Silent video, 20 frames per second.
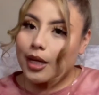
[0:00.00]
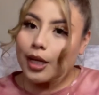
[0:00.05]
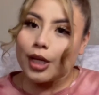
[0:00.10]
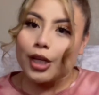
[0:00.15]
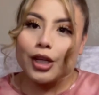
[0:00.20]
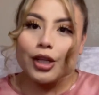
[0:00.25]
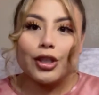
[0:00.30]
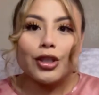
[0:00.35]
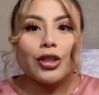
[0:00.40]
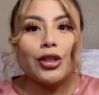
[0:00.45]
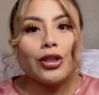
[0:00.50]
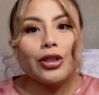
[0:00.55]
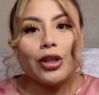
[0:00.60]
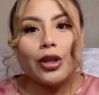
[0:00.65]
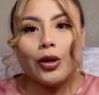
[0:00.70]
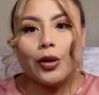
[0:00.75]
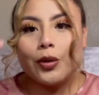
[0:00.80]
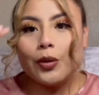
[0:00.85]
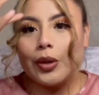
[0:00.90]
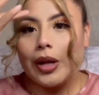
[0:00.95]
you
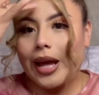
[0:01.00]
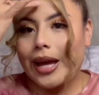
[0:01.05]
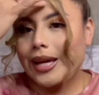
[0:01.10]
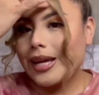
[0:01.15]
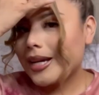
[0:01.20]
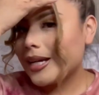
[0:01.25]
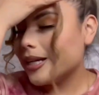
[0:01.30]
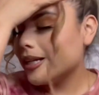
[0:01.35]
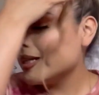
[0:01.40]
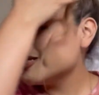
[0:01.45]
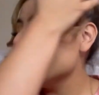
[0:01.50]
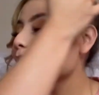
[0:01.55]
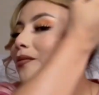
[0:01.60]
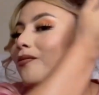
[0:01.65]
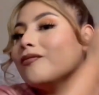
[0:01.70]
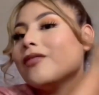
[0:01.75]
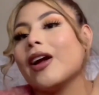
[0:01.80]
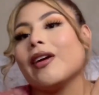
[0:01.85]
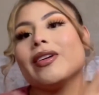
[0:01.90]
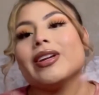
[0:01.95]
know, like,
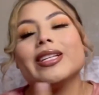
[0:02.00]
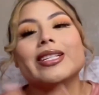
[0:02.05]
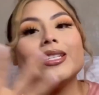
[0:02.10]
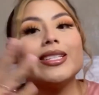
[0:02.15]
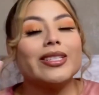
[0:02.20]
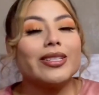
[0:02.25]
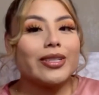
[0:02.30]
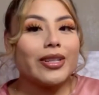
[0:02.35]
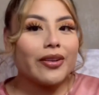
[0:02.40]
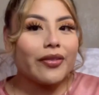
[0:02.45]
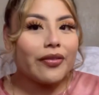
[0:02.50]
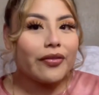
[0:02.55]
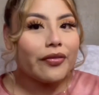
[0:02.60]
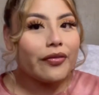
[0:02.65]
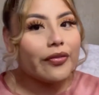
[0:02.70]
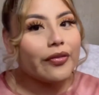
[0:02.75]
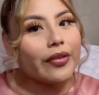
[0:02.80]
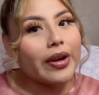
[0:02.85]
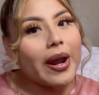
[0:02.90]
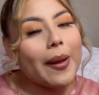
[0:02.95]
very
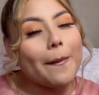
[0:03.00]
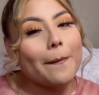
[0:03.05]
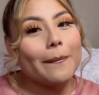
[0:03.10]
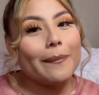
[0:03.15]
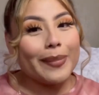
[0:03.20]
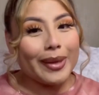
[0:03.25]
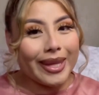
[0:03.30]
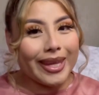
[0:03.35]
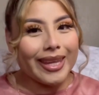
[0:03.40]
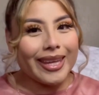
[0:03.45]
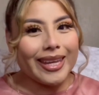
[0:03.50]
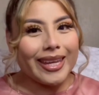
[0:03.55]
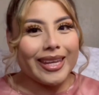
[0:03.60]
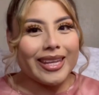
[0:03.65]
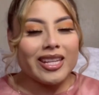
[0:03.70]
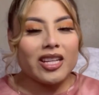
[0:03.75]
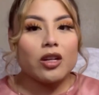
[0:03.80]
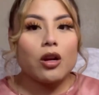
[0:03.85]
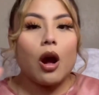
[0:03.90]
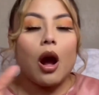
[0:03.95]
different me.
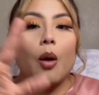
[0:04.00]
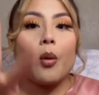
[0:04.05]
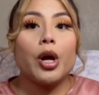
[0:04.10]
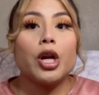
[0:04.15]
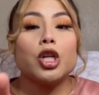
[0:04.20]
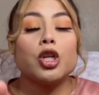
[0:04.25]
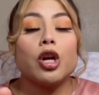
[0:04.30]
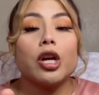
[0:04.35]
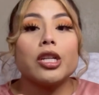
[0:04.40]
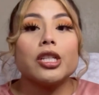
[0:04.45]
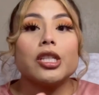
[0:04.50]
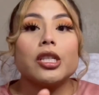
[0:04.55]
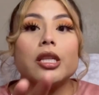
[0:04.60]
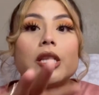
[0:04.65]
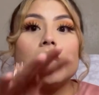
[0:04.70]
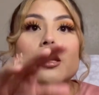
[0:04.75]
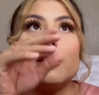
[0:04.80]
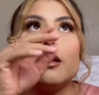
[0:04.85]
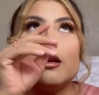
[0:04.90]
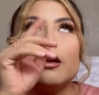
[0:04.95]
You know, I wanted to
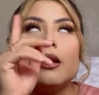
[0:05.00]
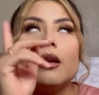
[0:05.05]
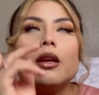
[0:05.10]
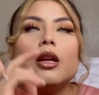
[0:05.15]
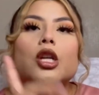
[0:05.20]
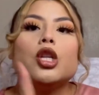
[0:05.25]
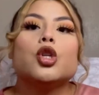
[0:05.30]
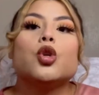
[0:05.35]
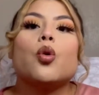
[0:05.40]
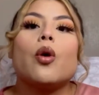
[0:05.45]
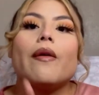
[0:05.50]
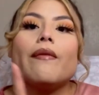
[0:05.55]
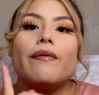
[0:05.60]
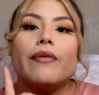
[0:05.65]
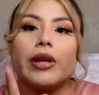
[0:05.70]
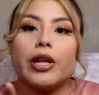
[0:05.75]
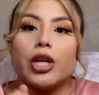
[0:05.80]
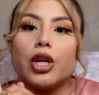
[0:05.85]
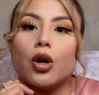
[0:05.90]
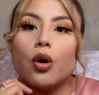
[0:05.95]
actually do a
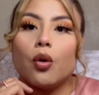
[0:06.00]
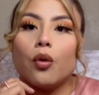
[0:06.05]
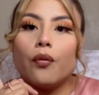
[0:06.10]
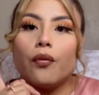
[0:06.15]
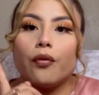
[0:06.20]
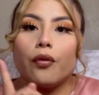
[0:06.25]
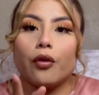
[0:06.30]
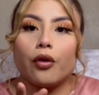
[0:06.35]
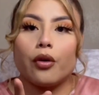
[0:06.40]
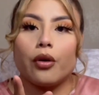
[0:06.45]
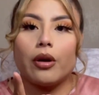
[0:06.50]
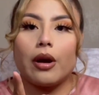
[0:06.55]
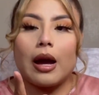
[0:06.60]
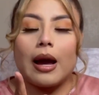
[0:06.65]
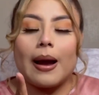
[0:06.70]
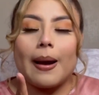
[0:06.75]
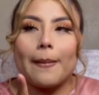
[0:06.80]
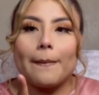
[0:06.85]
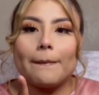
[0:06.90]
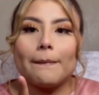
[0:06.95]
video for
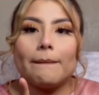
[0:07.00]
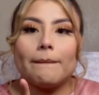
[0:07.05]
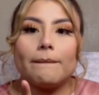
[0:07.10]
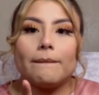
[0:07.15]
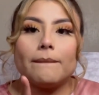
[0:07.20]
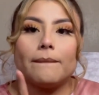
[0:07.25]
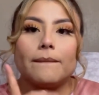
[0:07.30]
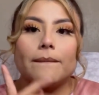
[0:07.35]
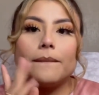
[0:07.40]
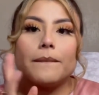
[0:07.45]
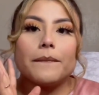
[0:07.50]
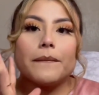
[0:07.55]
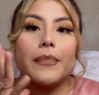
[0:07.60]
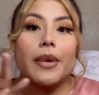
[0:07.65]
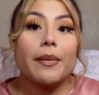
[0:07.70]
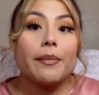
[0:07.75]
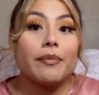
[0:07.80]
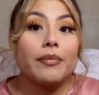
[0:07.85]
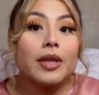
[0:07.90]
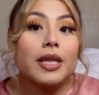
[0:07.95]

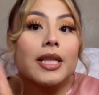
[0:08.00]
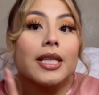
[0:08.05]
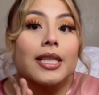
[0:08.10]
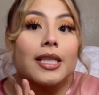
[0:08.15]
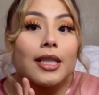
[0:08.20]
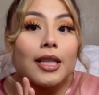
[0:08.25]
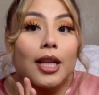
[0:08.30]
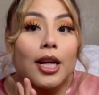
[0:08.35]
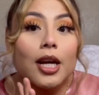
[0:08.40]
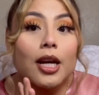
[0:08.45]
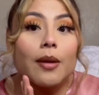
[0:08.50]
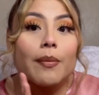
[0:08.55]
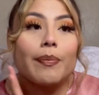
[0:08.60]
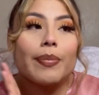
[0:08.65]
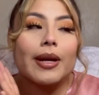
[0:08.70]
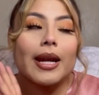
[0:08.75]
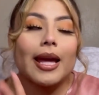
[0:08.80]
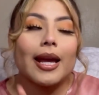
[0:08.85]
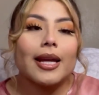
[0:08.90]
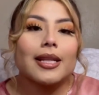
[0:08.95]
this look, but
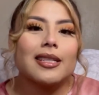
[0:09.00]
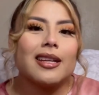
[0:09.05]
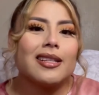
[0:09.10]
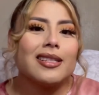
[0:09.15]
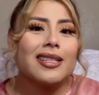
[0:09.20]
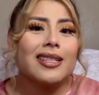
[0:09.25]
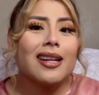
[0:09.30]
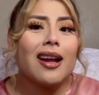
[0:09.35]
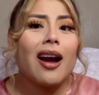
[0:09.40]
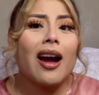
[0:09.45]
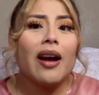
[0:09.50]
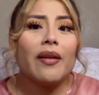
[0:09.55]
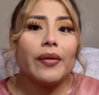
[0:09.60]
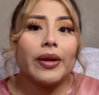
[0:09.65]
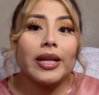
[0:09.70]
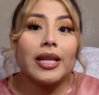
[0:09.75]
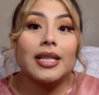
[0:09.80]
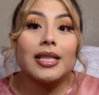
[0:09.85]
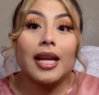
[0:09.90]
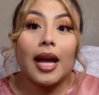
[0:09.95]
like I said, I did not have
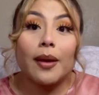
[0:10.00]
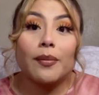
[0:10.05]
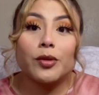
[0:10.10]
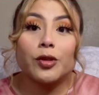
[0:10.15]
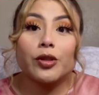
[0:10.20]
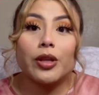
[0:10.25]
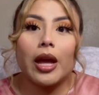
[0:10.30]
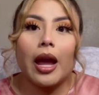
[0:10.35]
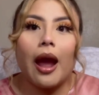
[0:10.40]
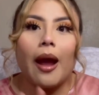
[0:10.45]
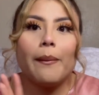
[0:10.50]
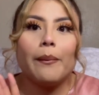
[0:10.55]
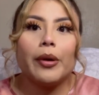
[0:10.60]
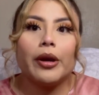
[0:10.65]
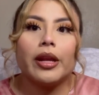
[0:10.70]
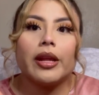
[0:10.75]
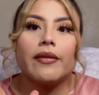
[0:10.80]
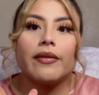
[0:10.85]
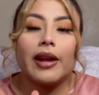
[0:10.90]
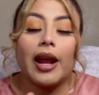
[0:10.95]
any time today. I
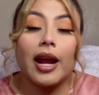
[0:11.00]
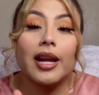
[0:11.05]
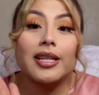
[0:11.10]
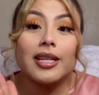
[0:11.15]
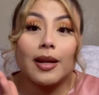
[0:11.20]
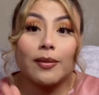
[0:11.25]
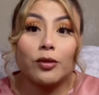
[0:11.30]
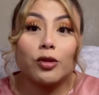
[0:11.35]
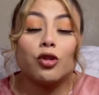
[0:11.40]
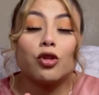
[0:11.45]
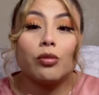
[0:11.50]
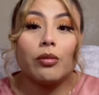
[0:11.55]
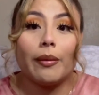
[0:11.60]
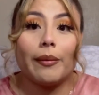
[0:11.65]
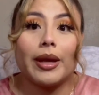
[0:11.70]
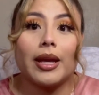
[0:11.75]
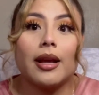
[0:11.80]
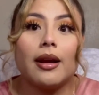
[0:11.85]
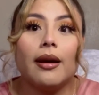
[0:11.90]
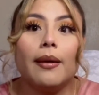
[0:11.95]
barely even had time to do my
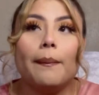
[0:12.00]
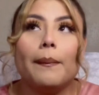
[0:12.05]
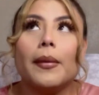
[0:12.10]
makeup,